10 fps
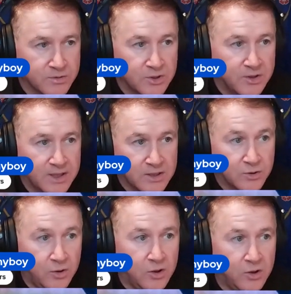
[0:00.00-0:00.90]
there was all
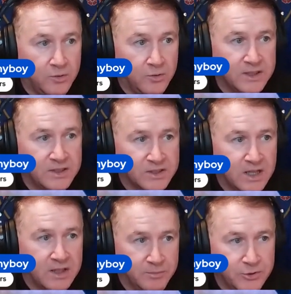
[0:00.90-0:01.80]
this, we need to
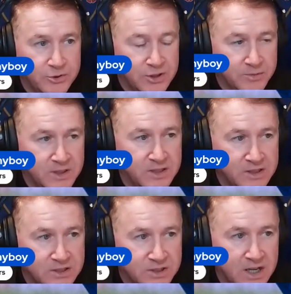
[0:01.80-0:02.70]
start Broja.
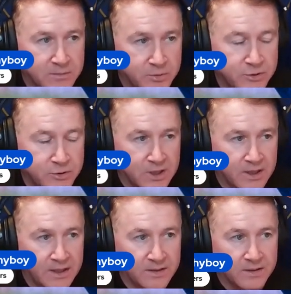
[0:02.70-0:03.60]

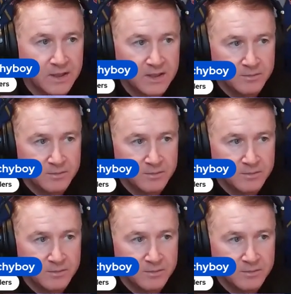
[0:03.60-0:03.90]
And